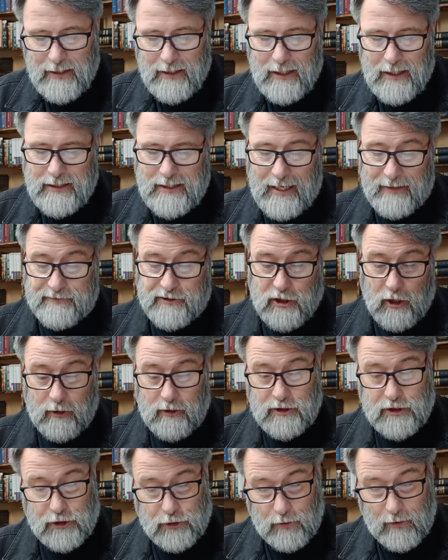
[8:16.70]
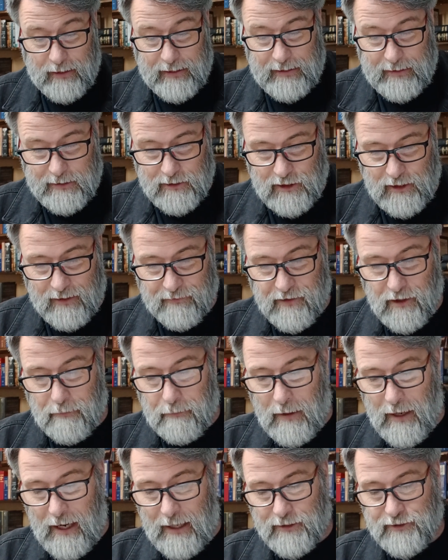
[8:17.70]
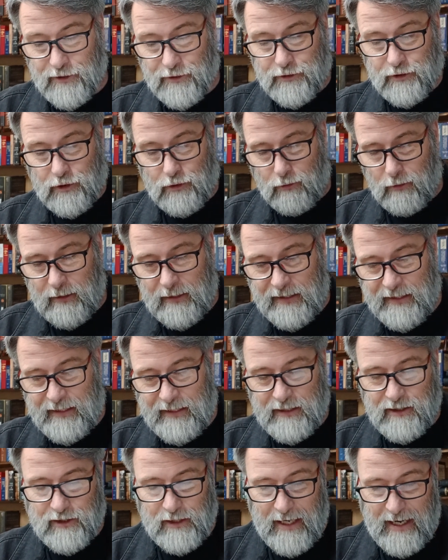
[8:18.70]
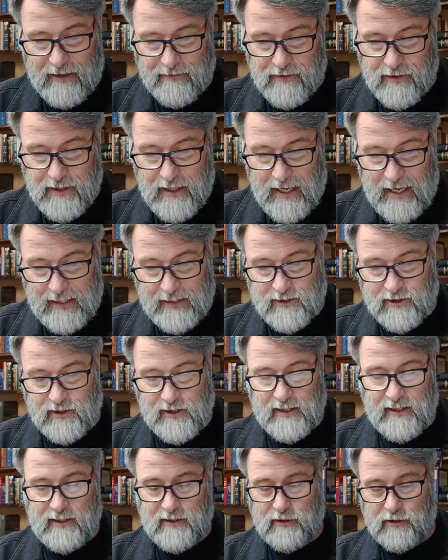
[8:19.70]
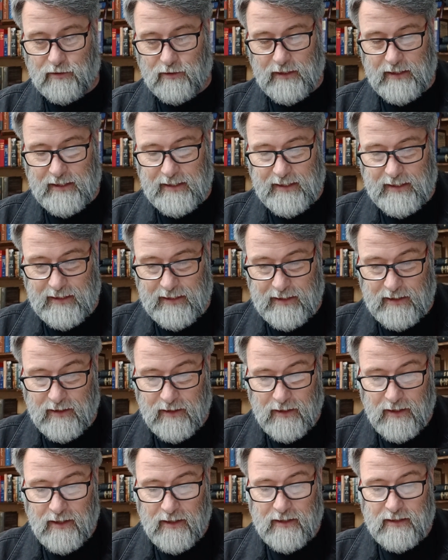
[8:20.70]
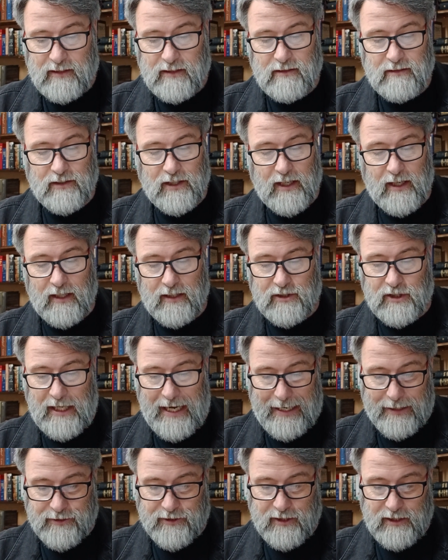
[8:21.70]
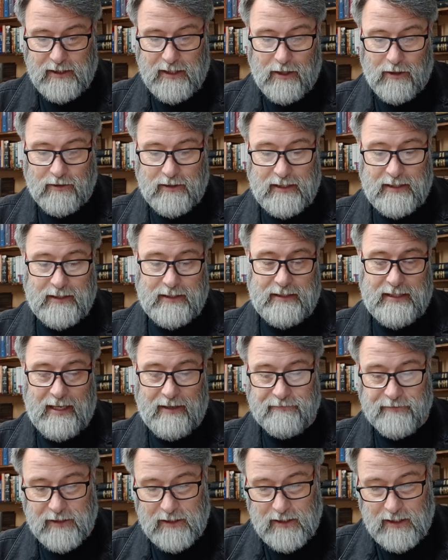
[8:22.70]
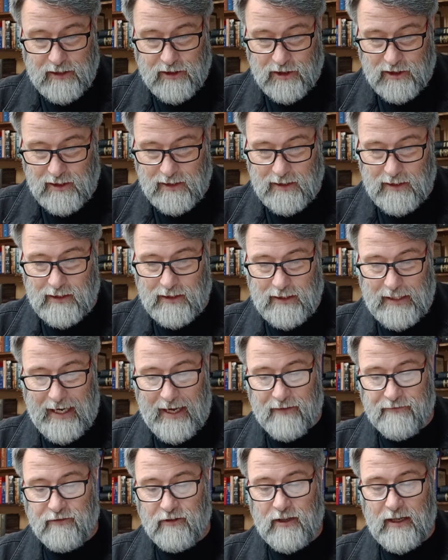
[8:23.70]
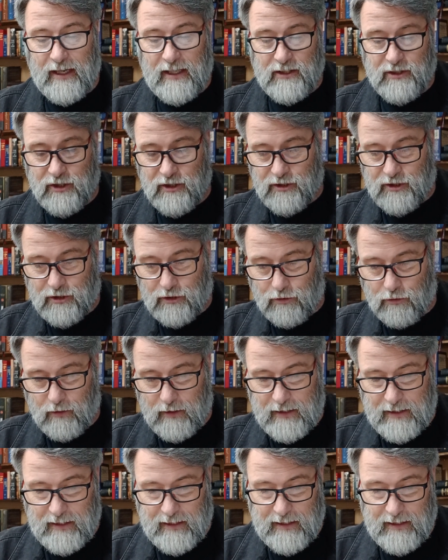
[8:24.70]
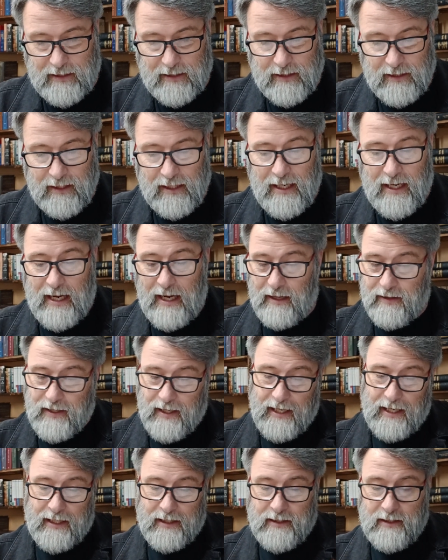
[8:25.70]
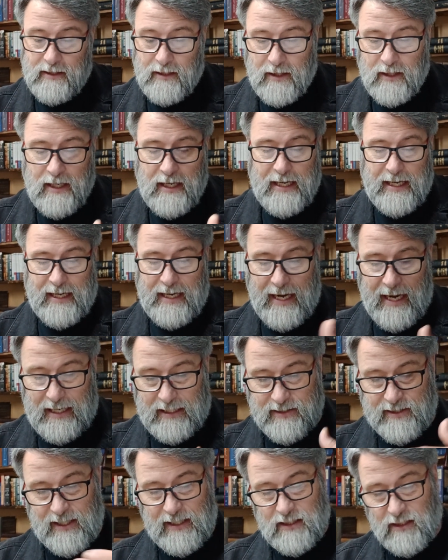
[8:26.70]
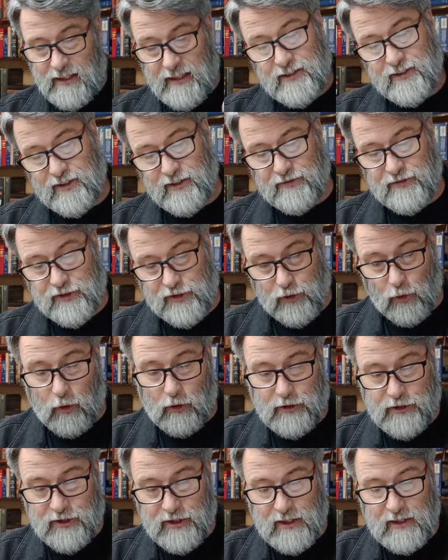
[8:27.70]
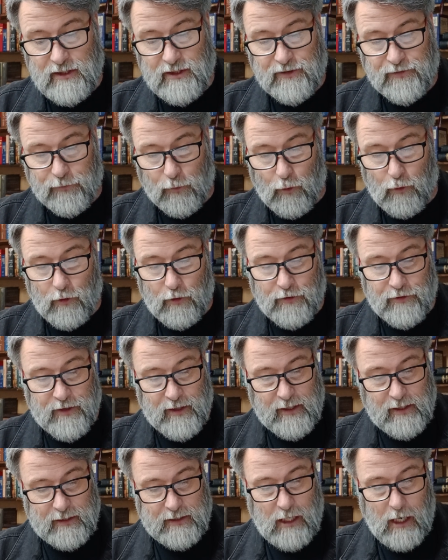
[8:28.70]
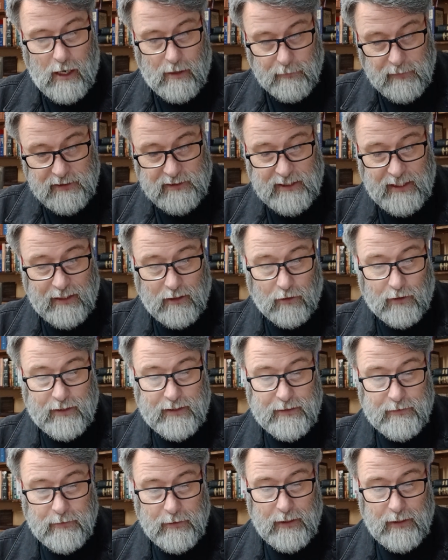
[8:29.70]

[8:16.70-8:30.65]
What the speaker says: you have church creeds. You have the Apostles' Creed. You have the Nicene Creed, the Chalcedonian Definition, Athanasius Creed, and then it has a list of sources for the commentary,